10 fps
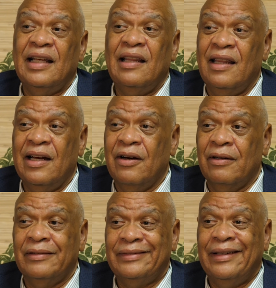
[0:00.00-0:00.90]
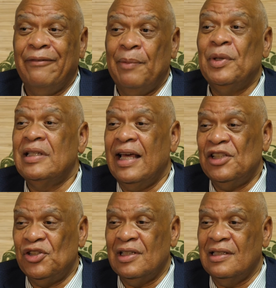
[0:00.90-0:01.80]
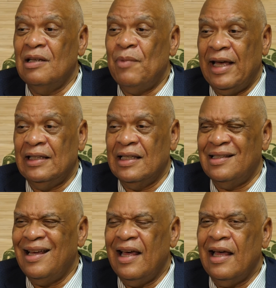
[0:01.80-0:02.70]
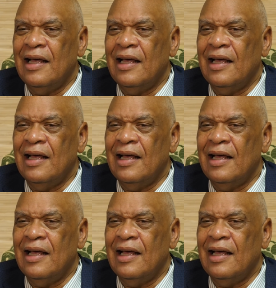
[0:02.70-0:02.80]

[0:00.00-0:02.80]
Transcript: reputation to make this